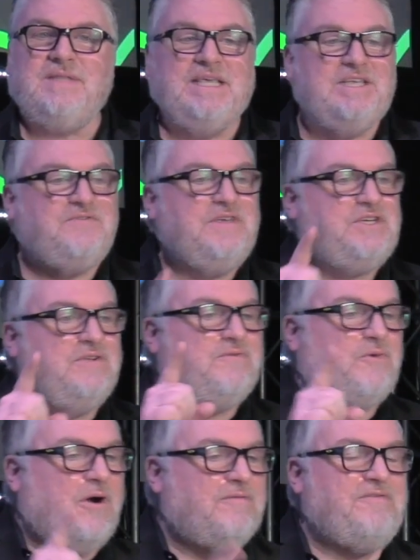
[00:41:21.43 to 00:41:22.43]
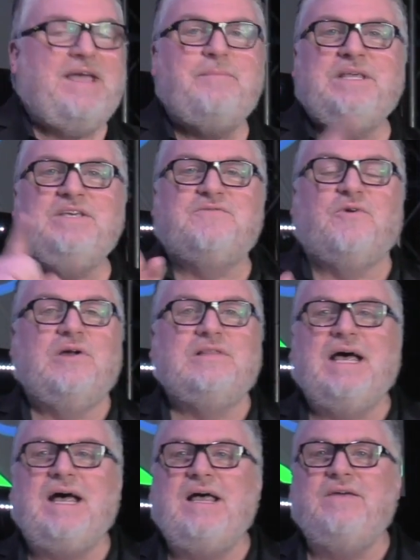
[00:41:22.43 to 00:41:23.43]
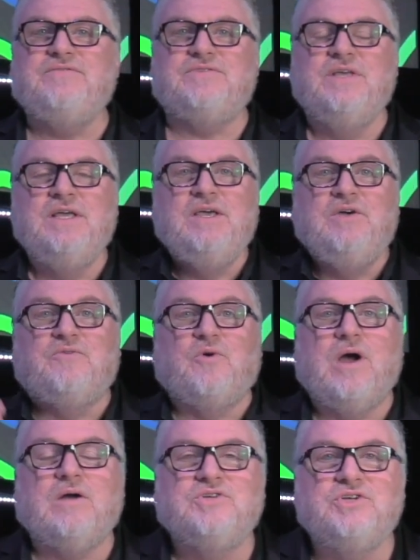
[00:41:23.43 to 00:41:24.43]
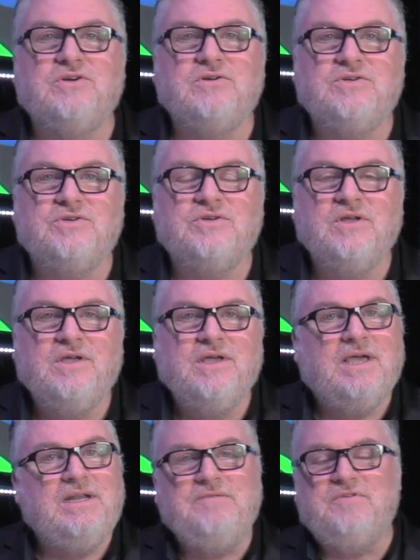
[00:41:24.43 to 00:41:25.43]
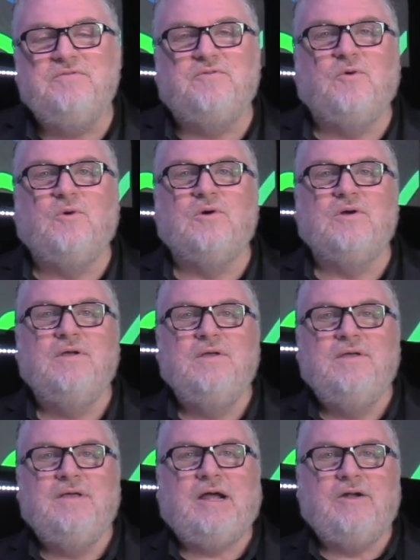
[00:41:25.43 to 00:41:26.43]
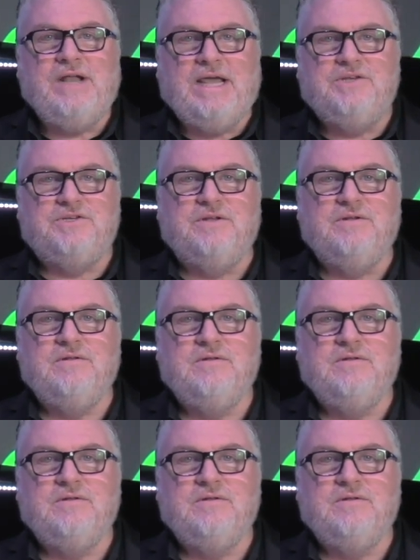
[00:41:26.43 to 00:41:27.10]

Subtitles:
His vision for our families, for our lives, for our church, and even for our nation.